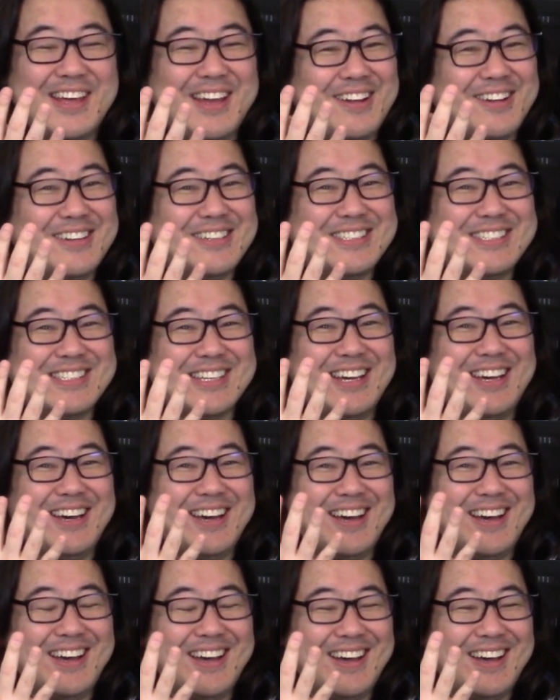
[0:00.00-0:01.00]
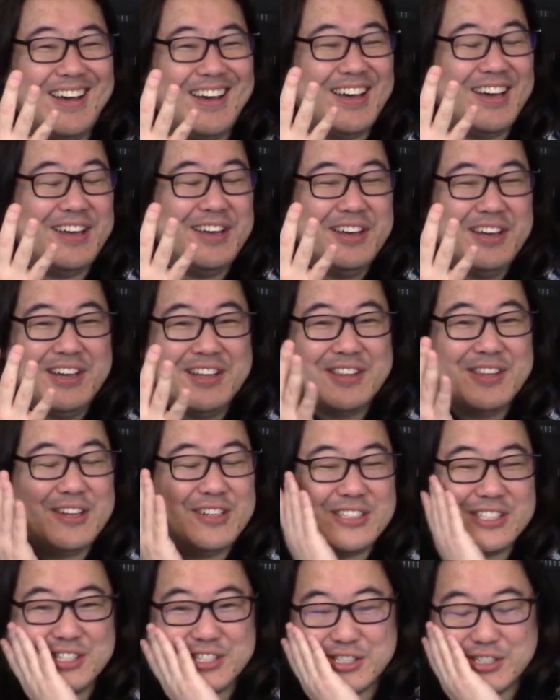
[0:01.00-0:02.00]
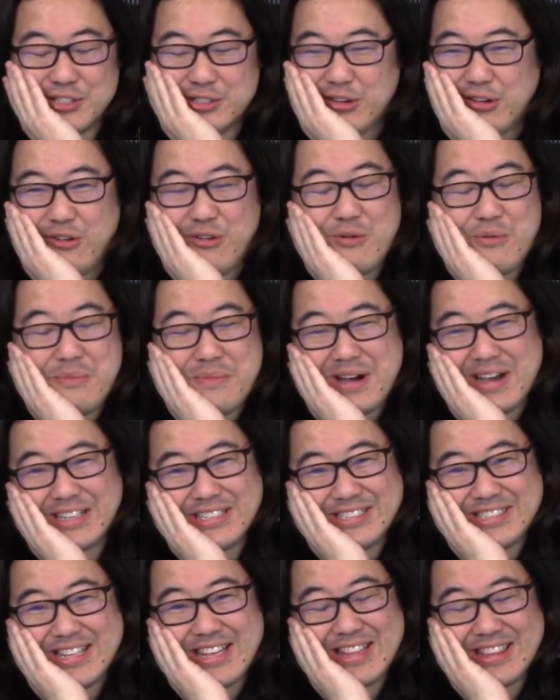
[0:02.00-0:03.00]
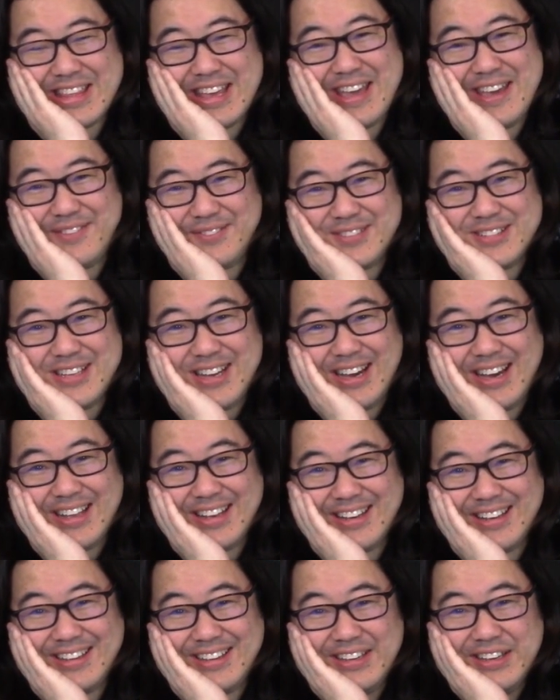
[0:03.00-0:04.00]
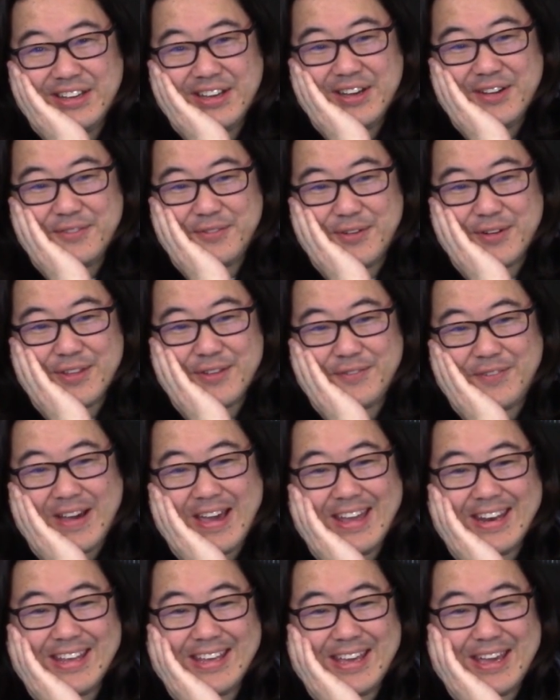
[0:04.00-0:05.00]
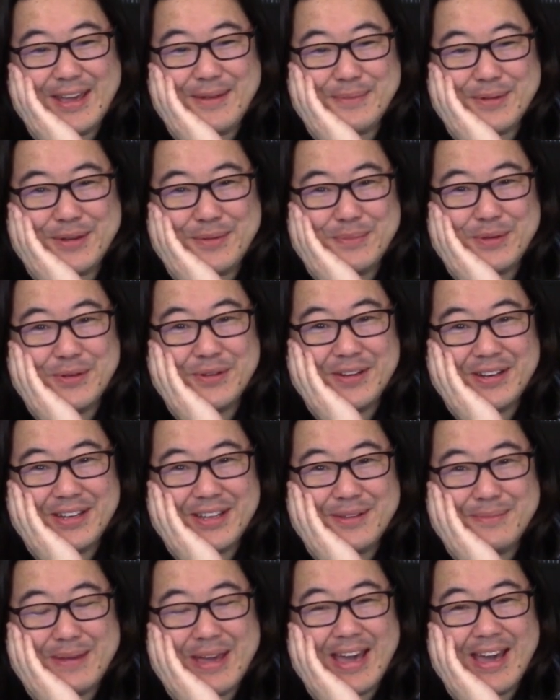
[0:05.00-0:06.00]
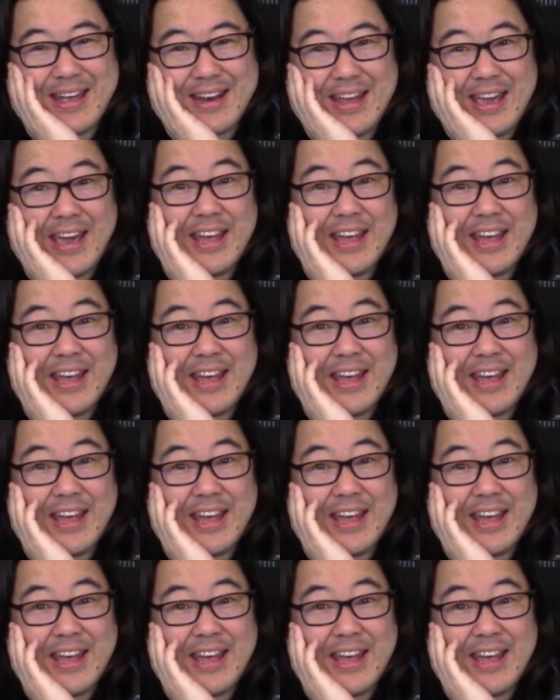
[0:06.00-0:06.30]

there's uh, there's so much that they've done for the fighting game community, man.